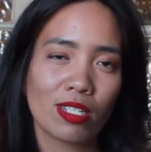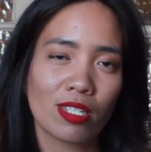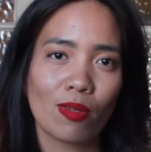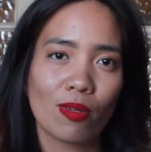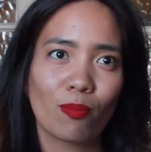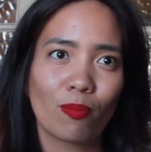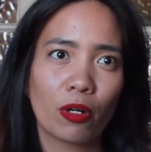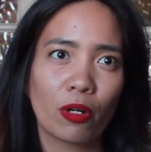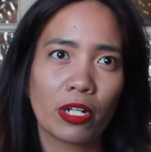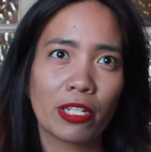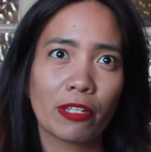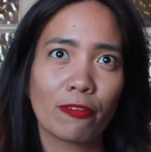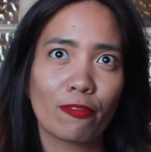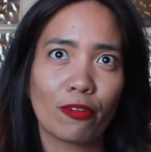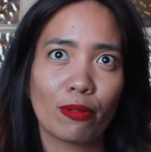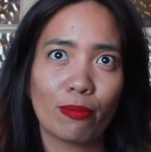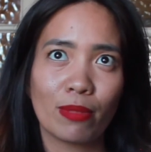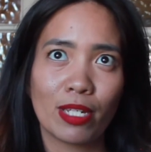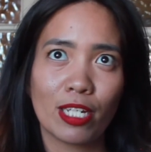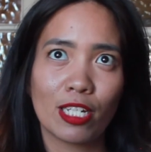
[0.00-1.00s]
It's important
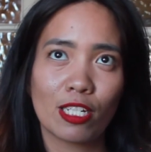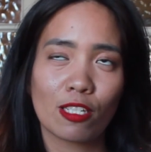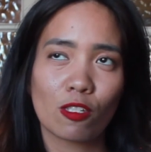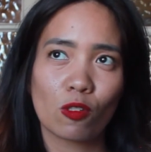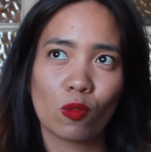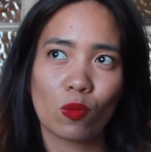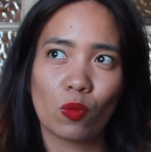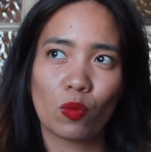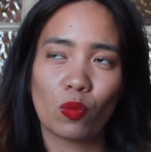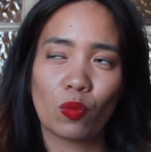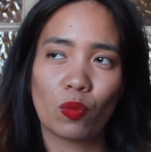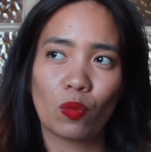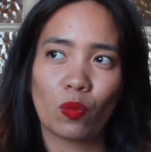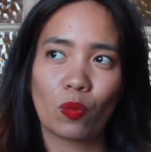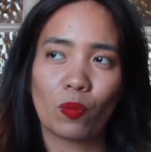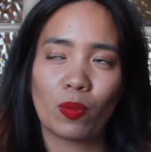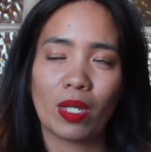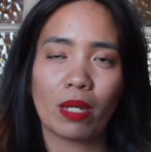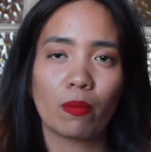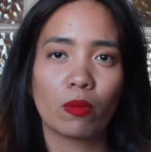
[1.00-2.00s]
for me
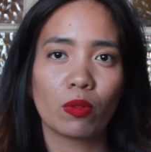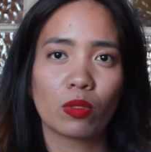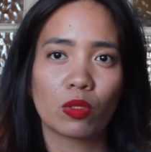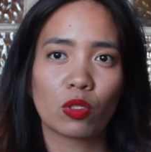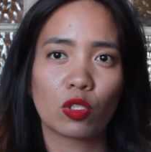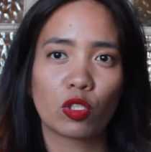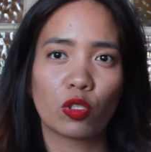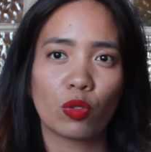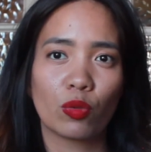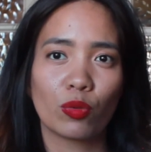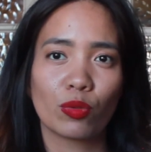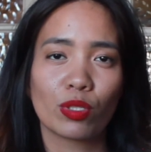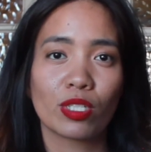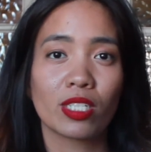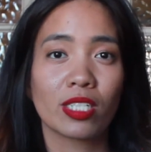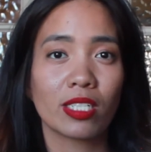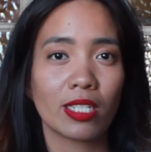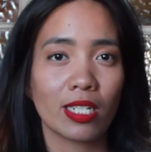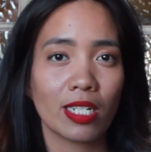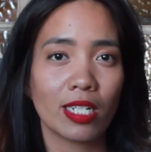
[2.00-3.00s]
to be able to
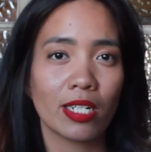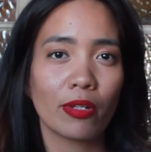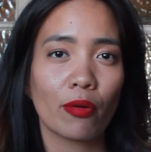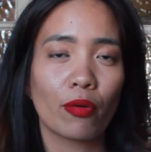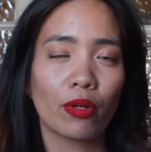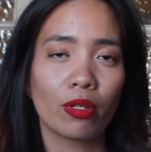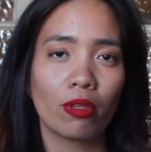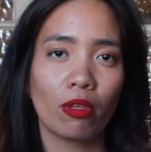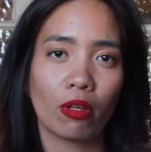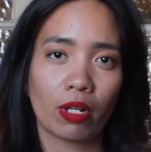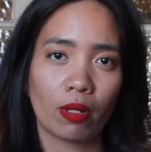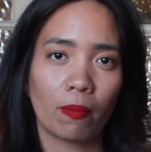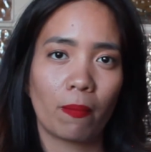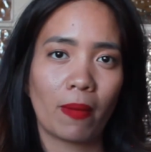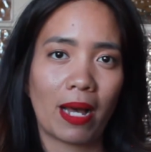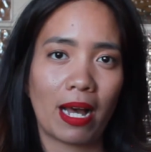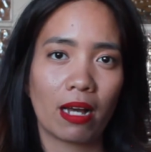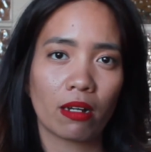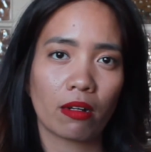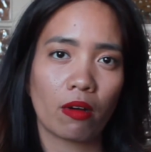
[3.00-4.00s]
see or look
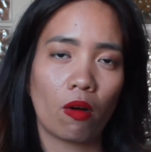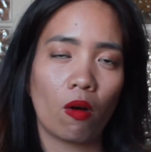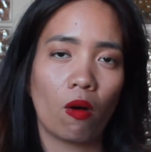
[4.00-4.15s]
back